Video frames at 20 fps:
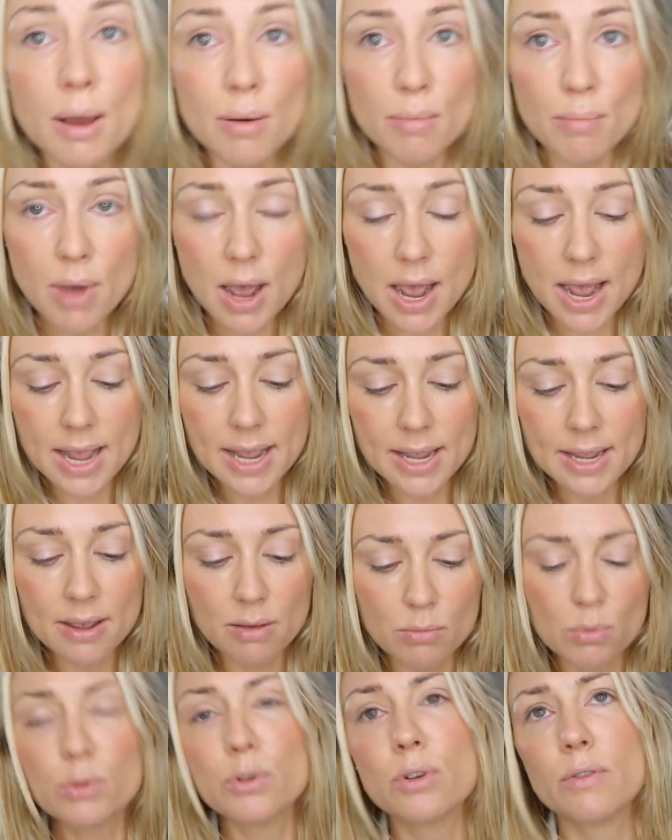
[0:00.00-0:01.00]

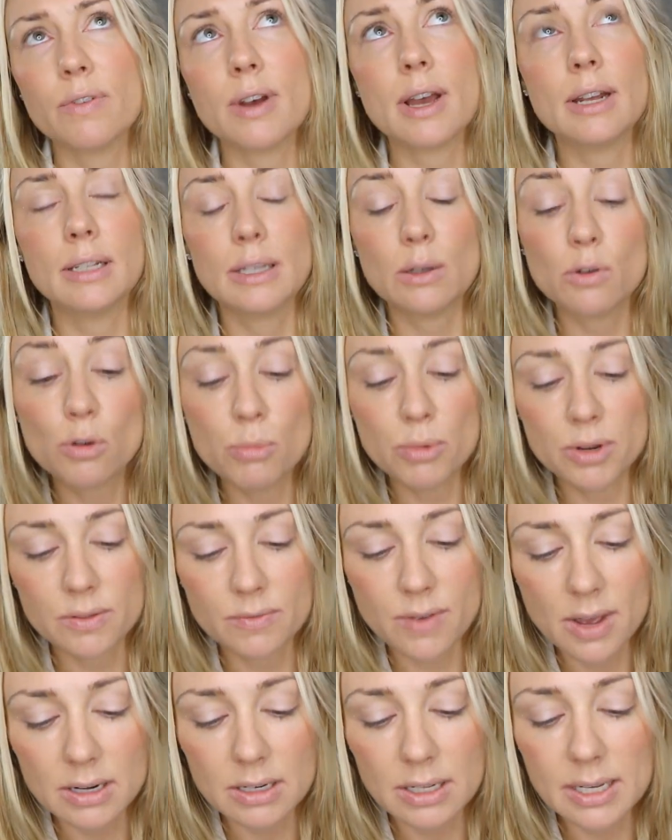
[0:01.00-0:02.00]
well not finally,
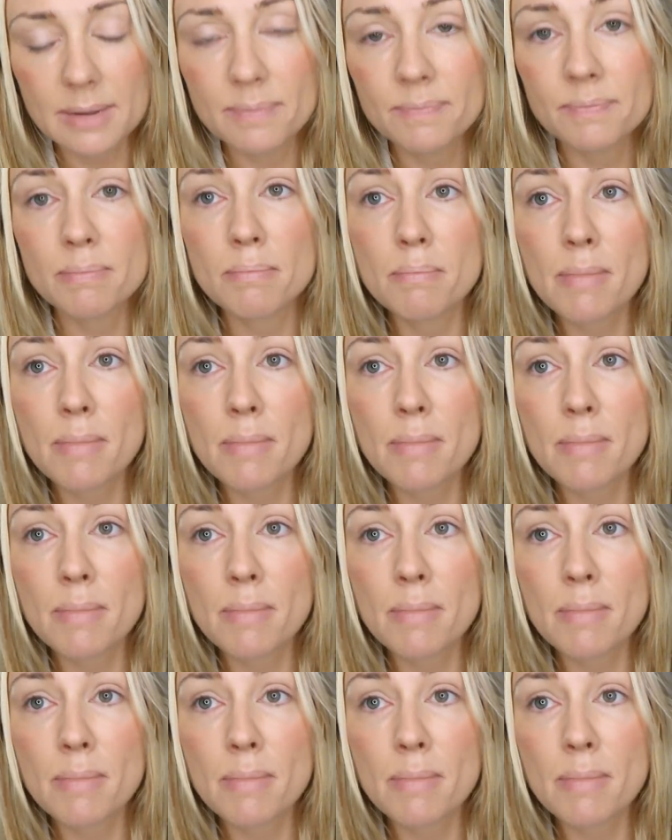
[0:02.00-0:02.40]
almost finally,